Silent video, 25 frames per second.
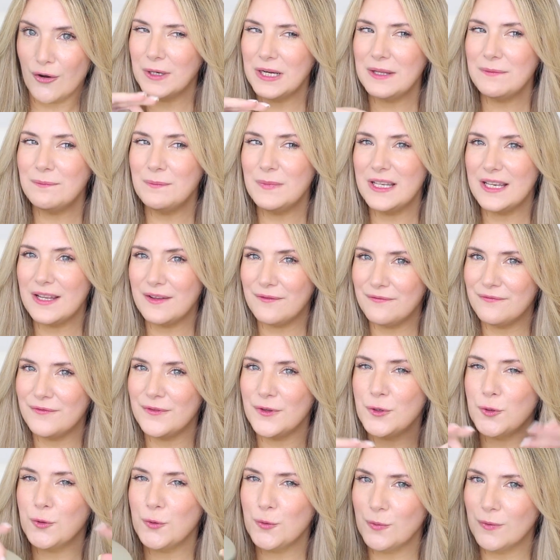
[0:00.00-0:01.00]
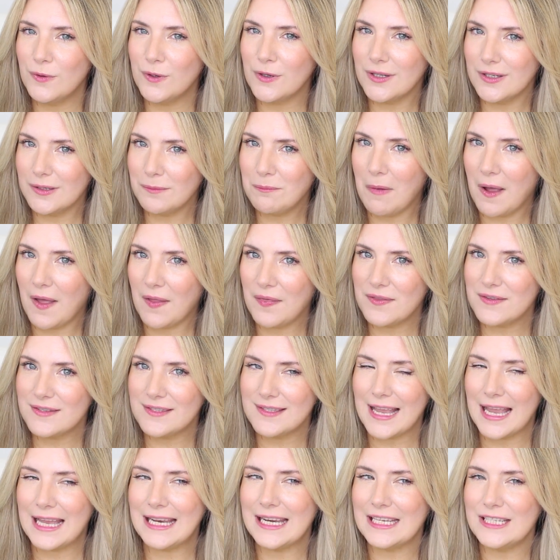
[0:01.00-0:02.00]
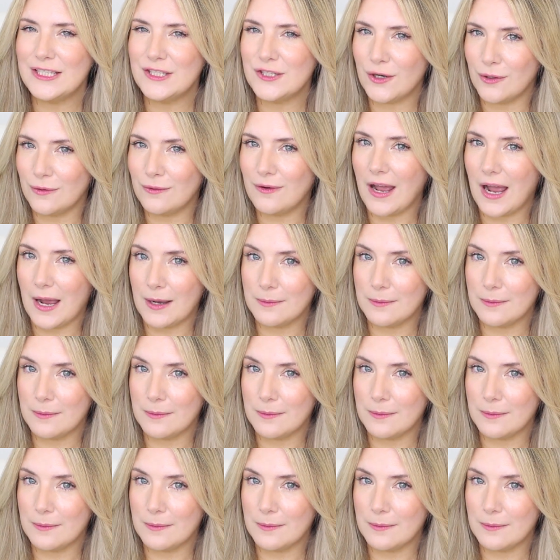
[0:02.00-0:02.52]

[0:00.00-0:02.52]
When it's been a few good months and I don't